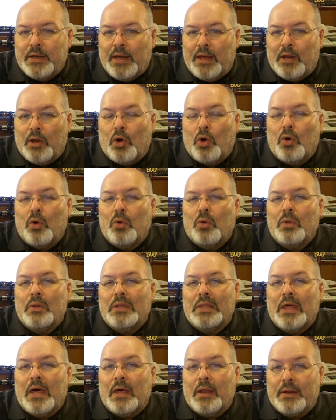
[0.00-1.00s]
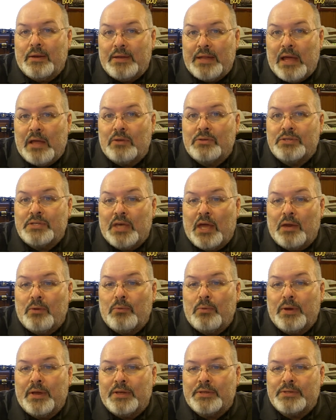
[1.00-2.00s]
and a whole lot of downside
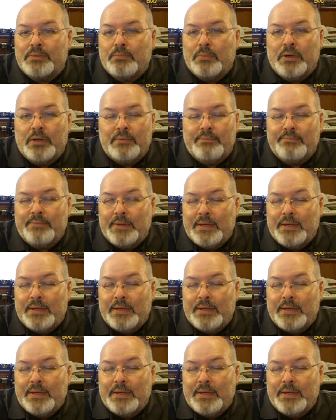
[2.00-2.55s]
risk, but